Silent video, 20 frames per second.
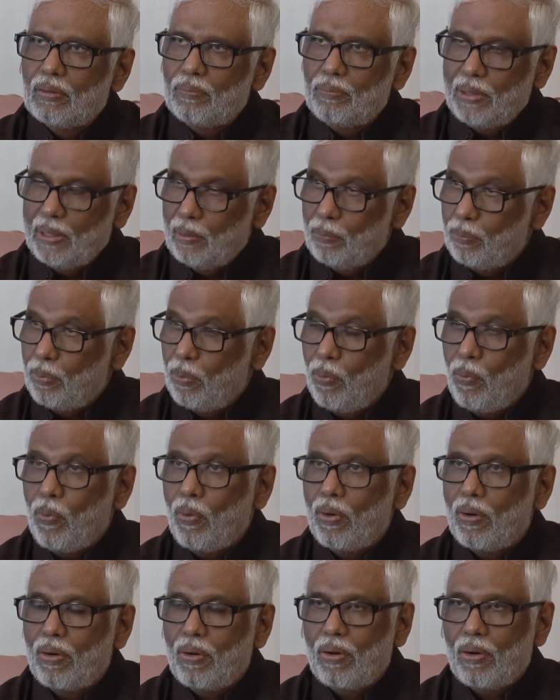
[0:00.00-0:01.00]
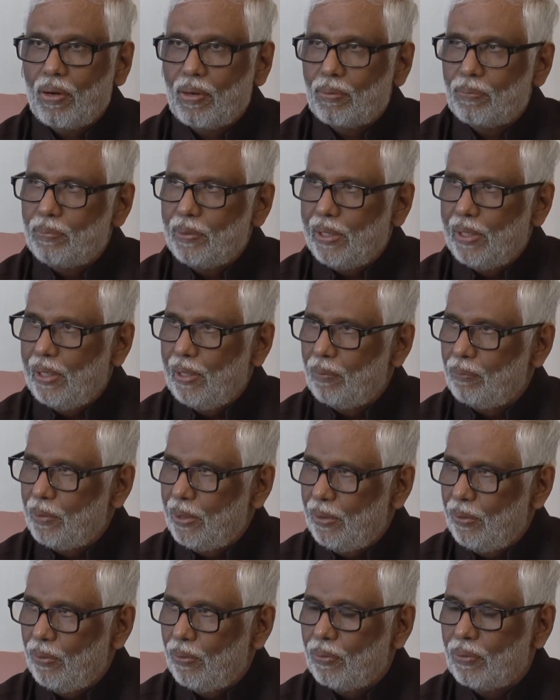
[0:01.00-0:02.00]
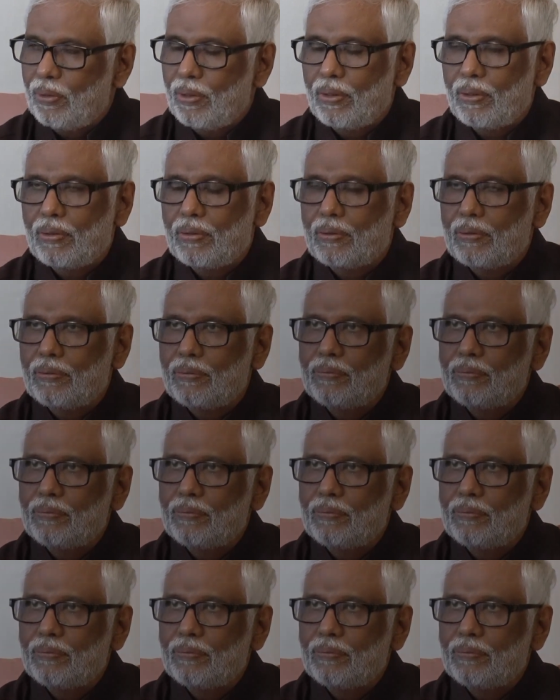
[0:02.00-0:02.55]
being poor or being mediocre,